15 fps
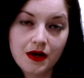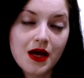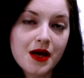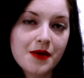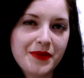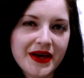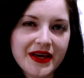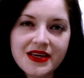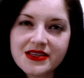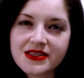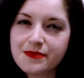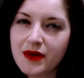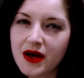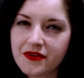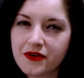Peggy's
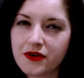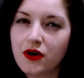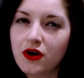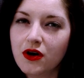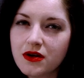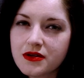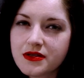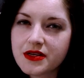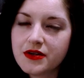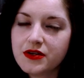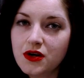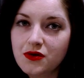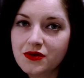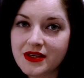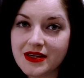mother also
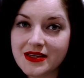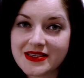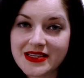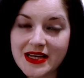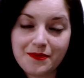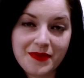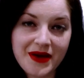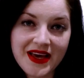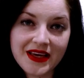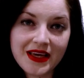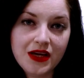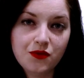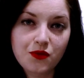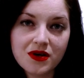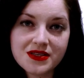noticed that Peggy
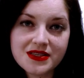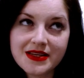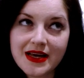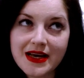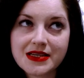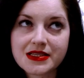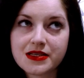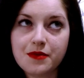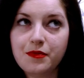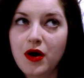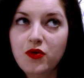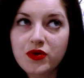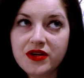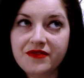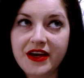wasn't as
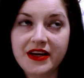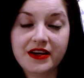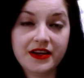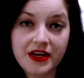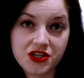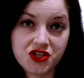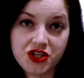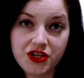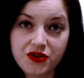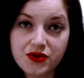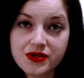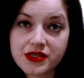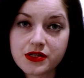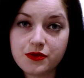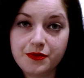motivated as she used
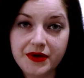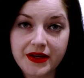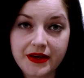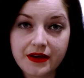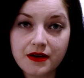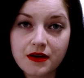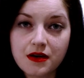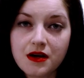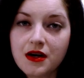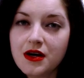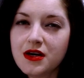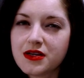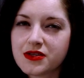to be, so